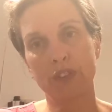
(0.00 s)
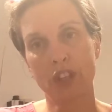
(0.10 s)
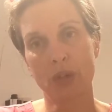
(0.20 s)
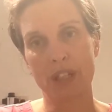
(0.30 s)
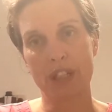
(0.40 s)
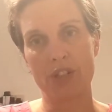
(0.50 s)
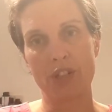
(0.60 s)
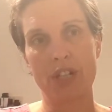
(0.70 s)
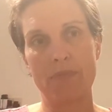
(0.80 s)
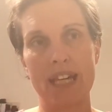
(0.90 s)
for coming and
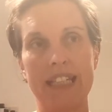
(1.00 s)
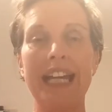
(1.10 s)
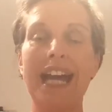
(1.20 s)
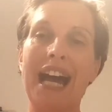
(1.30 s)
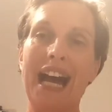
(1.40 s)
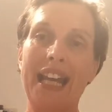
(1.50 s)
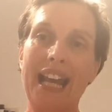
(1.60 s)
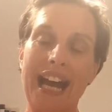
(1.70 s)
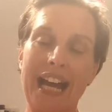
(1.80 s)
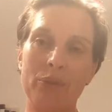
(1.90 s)
joining me,
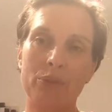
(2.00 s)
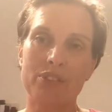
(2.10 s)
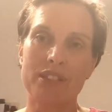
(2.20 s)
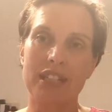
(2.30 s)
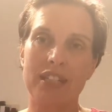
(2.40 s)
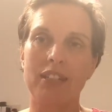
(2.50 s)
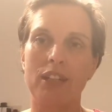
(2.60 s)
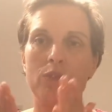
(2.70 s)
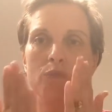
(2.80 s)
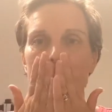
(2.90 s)
and I will see
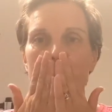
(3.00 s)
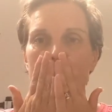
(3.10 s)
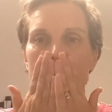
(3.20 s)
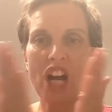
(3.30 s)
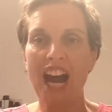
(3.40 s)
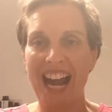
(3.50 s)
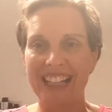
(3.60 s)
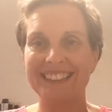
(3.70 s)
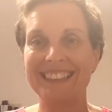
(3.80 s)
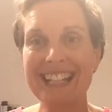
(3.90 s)
you
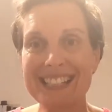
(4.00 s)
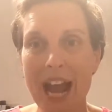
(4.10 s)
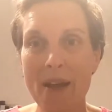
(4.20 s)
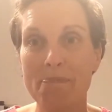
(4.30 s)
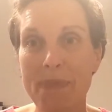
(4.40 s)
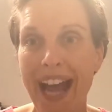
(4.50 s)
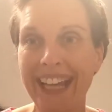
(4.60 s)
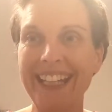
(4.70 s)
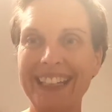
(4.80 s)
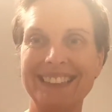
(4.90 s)
next time.
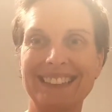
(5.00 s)
Bye.